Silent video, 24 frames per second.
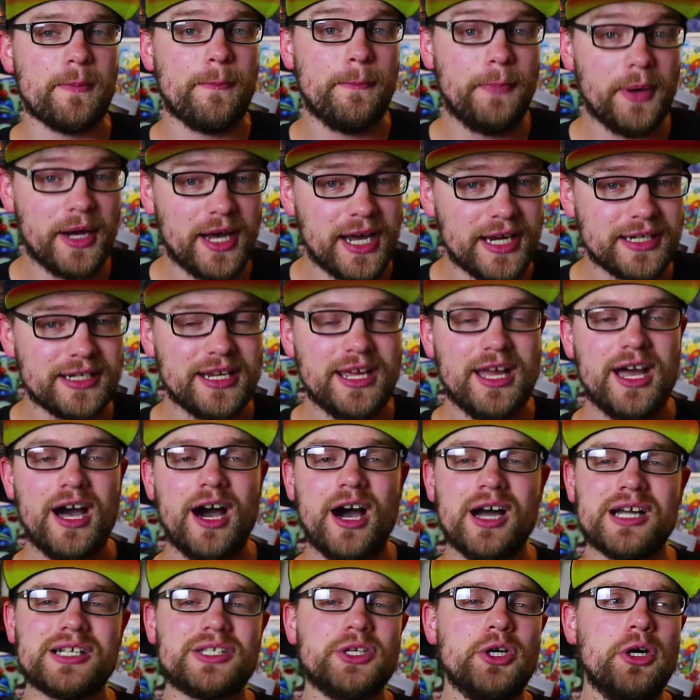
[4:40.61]
but
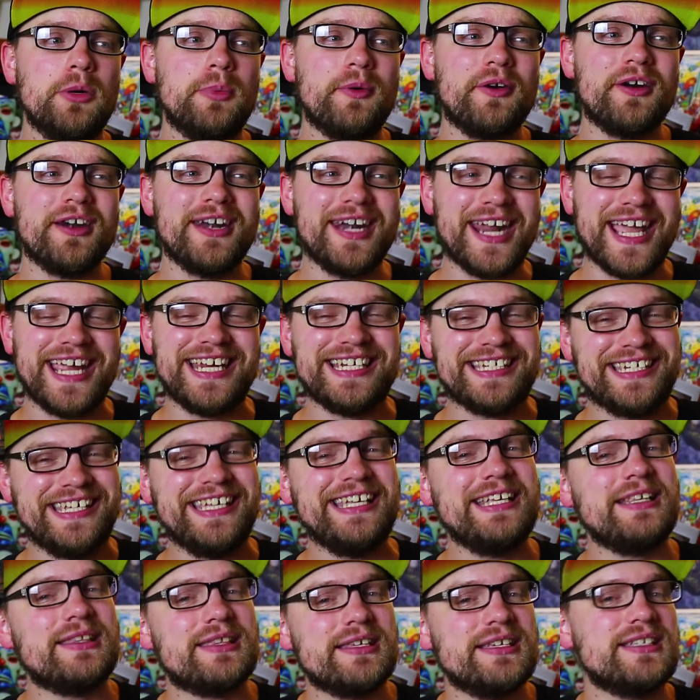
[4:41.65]
October
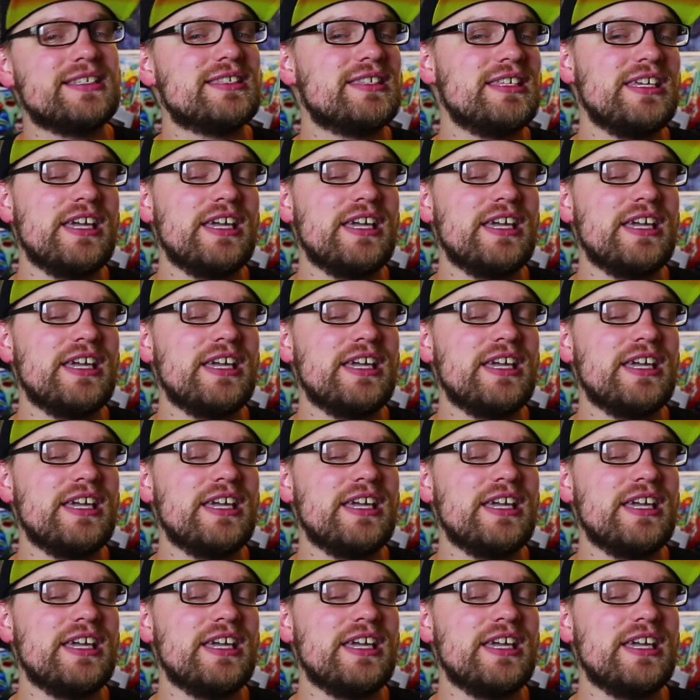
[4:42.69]
19th is